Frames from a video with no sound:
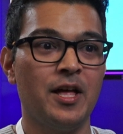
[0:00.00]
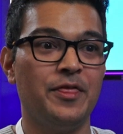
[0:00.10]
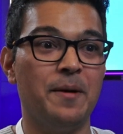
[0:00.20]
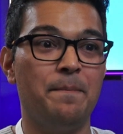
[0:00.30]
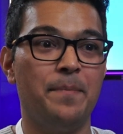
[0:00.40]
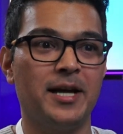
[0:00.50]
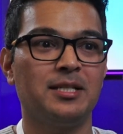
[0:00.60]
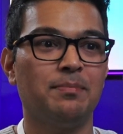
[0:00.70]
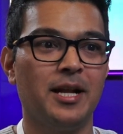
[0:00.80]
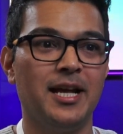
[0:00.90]
the
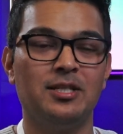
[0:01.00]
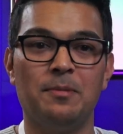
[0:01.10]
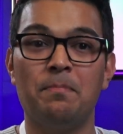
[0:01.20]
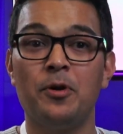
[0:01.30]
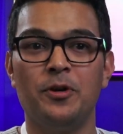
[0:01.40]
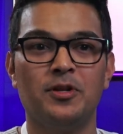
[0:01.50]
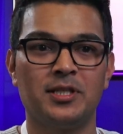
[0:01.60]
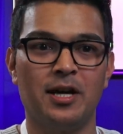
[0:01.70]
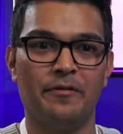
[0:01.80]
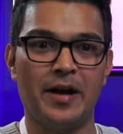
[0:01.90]
best place to put
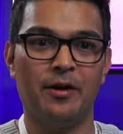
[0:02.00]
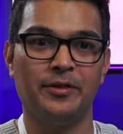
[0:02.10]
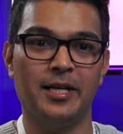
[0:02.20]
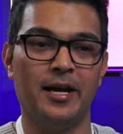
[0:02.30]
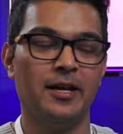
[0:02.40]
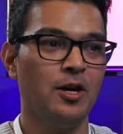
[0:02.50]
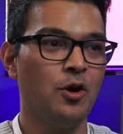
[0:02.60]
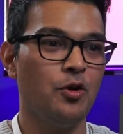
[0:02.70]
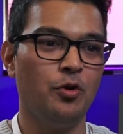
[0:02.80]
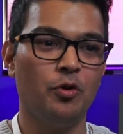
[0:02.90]
yourself out there.
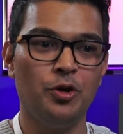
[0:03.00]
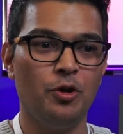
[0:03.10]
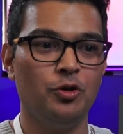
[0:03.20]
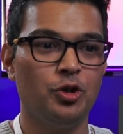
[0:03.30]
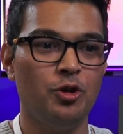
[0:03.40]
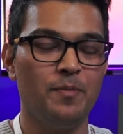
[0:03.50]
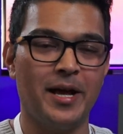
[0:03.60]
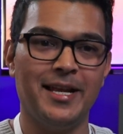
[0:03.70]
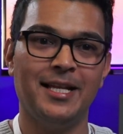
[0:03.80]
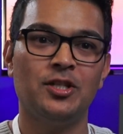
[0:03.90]
Your YouTube
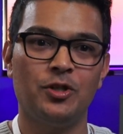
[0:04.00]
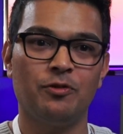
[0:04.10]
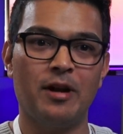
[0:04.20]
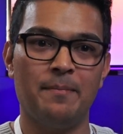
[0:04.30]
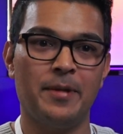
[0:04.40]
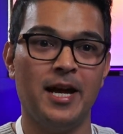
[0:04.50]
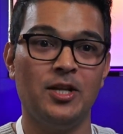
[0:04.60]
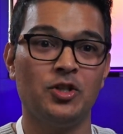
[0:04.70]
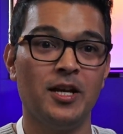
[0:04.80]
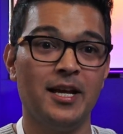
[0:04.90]
and Instagram
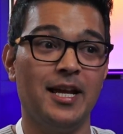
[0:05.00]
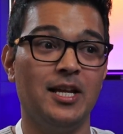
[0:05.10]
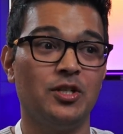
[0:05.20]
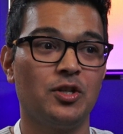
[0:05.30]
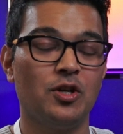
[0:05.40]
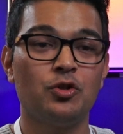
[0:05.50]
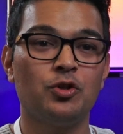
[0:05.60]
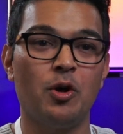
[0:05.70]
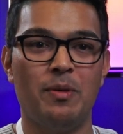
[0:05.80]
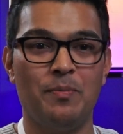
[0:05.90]
page is
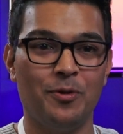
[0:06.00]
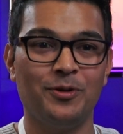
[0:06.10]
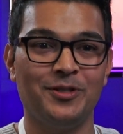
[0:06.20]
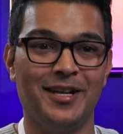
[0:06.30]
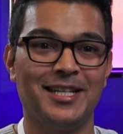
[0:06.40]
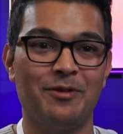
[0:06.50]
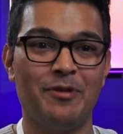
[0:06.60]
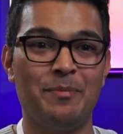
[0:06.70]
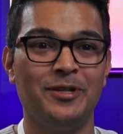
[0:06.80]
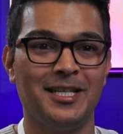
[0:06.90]
so important as a
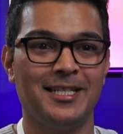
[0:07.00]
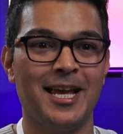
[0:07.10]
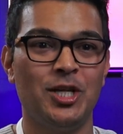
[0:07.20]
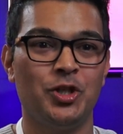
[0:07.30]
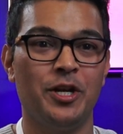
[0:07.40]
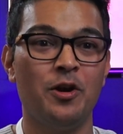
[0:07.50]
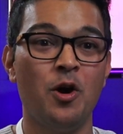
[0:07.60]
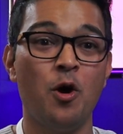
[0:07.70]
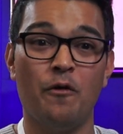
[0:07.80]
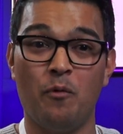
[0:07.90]
representation
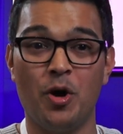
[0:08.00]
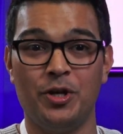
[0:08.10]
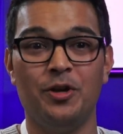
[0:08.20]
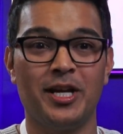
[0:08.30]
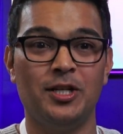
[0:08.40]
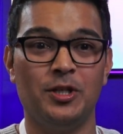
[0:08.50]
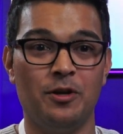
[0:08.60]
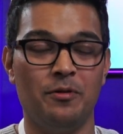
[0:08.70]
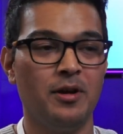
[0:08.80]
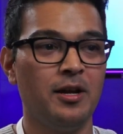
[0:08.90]
of what you can
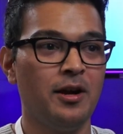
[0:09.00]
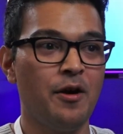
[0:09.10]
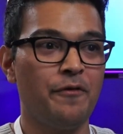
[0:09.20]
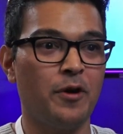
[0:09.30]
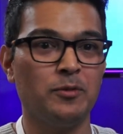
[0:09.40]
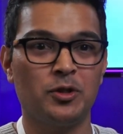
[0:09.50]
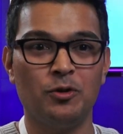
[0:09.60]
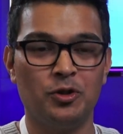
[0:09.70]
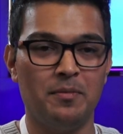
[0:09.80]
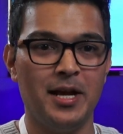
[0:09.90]
do. From
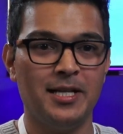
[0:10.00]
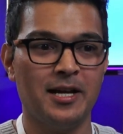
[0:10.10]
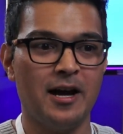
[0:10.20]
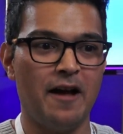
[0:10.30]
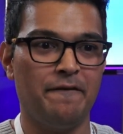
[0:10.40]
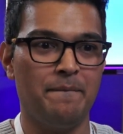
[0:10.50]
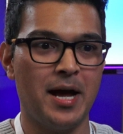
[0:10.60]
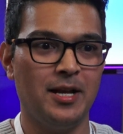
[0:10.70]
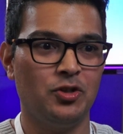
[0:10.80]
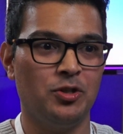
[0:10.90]
social media, I've
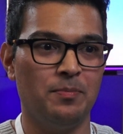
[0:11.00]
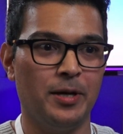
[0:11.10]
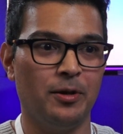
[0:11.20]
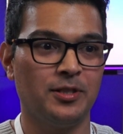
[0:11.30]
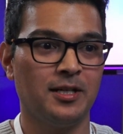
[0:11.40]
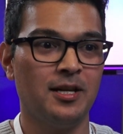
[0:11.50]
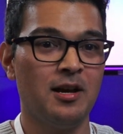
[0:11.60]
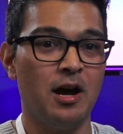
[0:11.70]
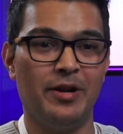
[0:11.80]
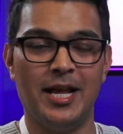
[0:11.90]
managed to build
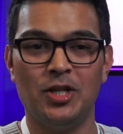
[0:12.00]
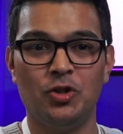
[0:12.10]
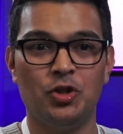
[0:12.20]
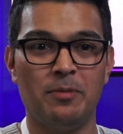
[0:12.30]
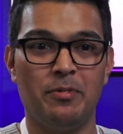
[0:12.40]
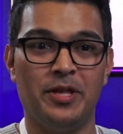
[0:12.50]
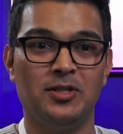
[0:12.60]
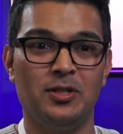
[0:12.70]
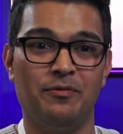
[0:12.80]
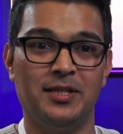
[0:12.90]
a relationship with
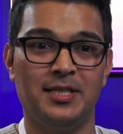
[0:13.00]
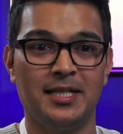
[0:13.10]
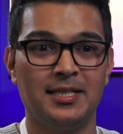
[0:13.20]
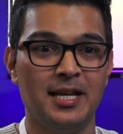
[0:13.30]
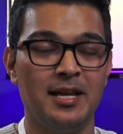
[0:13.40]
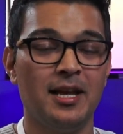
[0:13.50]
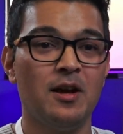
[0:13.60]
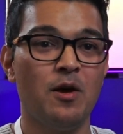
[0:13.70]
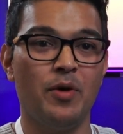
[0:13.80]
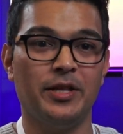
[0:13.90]
Insta360
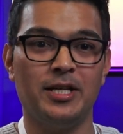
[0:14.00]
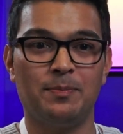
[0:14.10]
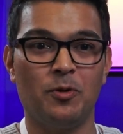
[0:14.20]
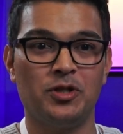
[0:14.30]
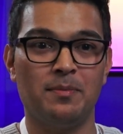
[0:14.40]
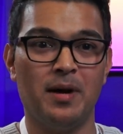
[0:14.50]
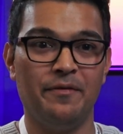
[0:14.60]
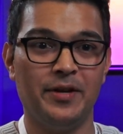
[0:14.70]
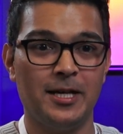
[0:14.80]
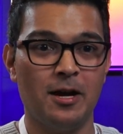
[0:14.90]
where they sponsor my
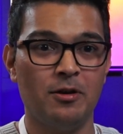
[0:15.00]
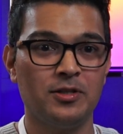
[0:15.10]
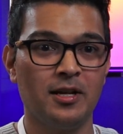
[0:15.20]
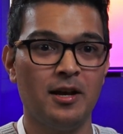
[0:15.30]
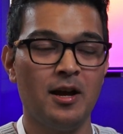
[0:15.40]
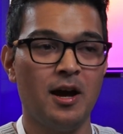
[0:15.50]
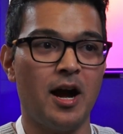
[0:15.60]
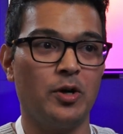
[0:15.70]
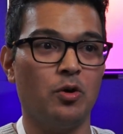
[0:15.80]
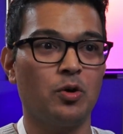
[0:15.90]
videos.
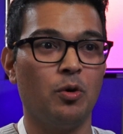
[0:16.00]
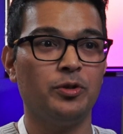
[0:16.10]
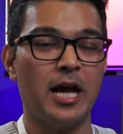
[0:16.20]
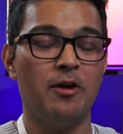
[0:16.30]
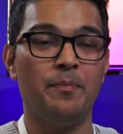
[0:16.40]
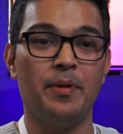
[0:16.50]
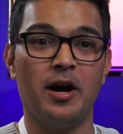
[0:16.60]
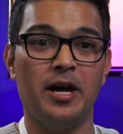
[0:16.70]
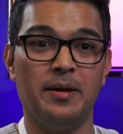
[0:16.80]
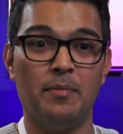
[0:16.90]
I got called out
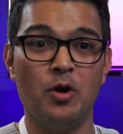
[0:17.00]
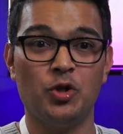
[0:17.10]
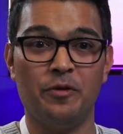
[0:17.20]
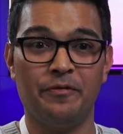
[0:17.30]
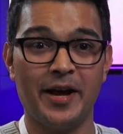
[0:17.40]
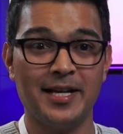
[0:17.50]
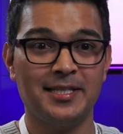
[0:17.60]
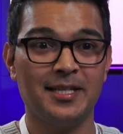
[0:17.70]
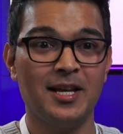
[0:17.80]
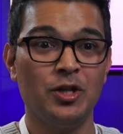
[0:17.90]
by Mojo
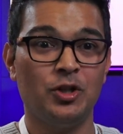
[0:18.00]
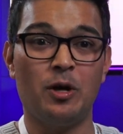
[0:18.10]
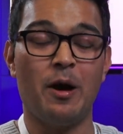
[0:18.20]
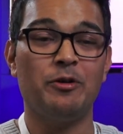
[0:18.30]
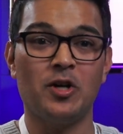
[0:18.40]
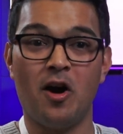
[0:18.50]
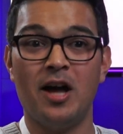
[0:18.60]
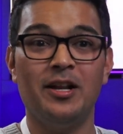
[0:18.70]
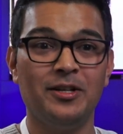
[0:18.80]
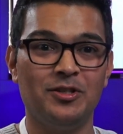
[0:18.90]
Fest to go out to
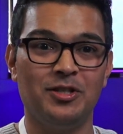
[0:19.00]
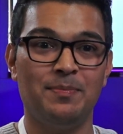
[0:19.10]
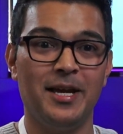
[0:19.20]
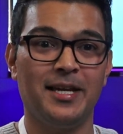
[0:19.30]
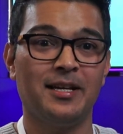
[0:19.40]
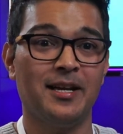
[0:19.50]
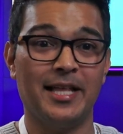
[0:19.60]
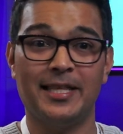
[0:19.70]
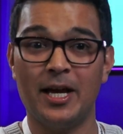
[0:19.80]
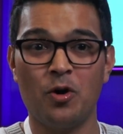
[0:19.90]
Ireland to speak
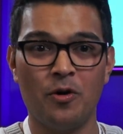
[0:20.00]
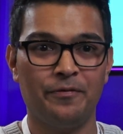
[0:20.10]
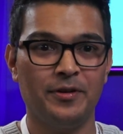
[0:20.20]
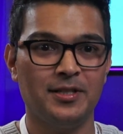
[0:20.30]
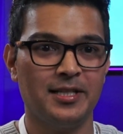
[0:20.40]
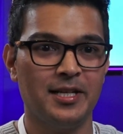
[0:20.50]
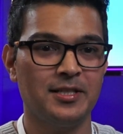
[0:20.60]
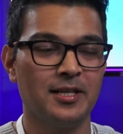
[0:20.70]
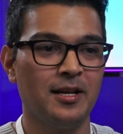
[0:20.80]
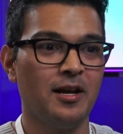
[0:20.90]
at their
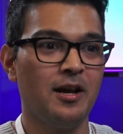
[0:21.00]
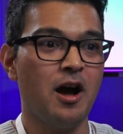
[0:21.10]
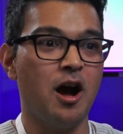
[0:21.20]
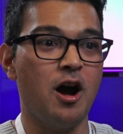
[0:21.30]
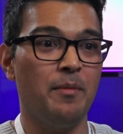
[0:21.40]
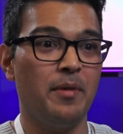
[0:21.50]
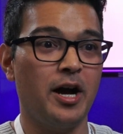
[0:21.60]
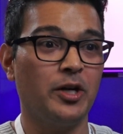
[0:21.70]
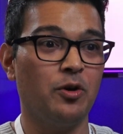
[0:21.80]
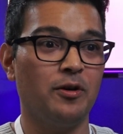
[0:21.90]
conferences.
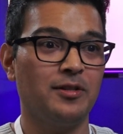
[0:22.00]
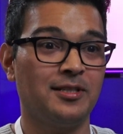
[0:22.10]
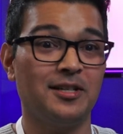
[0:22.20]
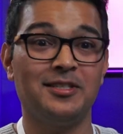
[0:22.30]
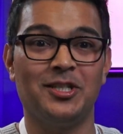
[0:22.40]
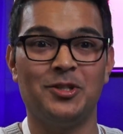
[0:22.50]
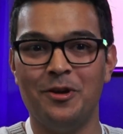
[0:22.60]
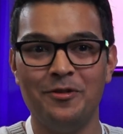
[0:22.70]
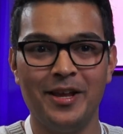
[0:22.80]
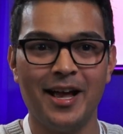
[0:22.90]
I got Sussex
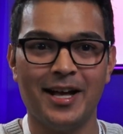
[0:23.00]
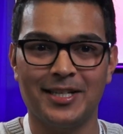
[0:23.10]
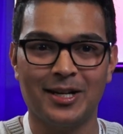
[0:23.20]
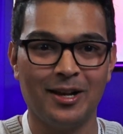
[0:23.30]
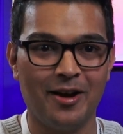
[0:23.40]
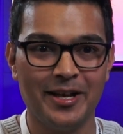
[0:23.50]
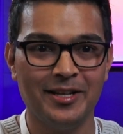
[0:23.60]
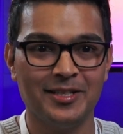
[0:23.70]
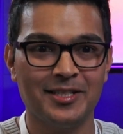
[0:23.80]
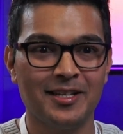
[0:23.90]
Uni as a
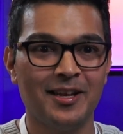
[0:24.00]
client,